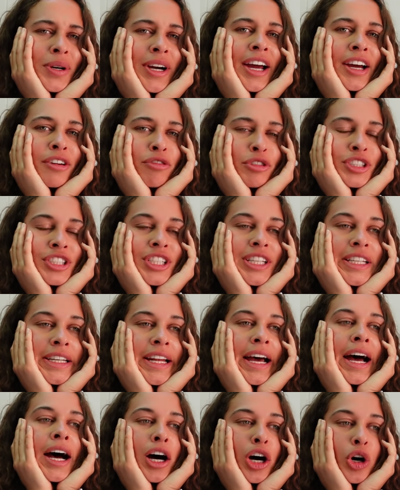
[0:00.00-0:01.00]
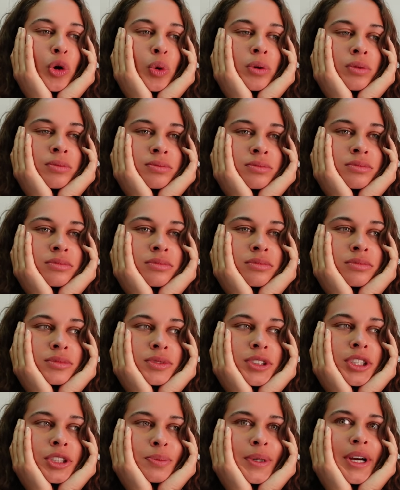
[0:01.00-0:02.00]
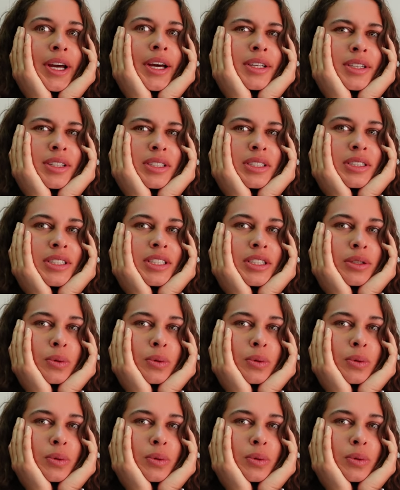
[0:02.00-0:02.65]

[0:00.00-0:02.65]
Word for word: hair routine now because my hair does need